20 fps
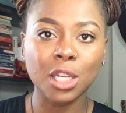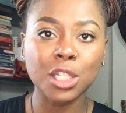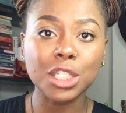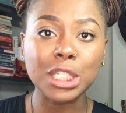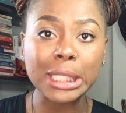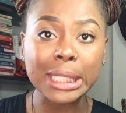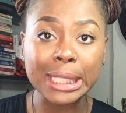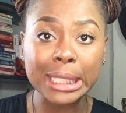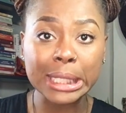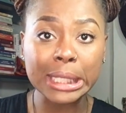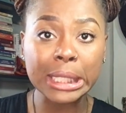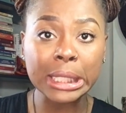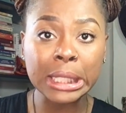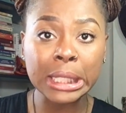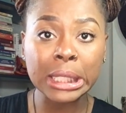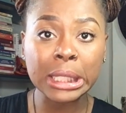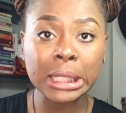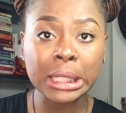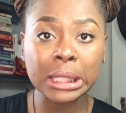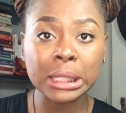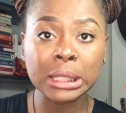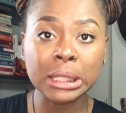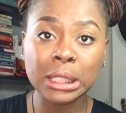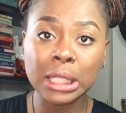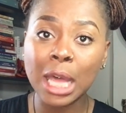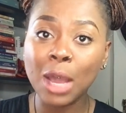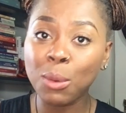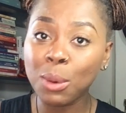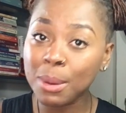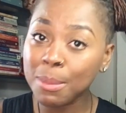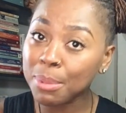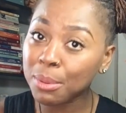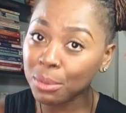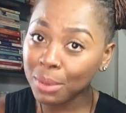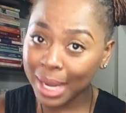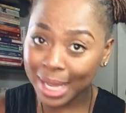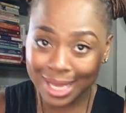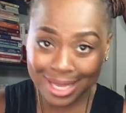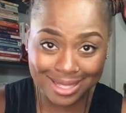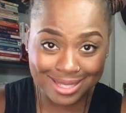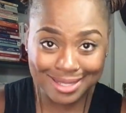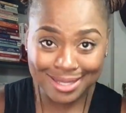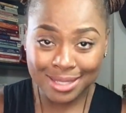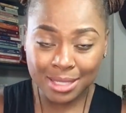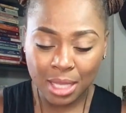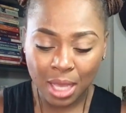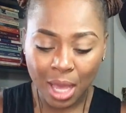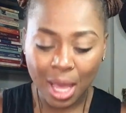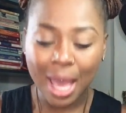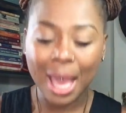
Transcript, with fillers: to heal our brains,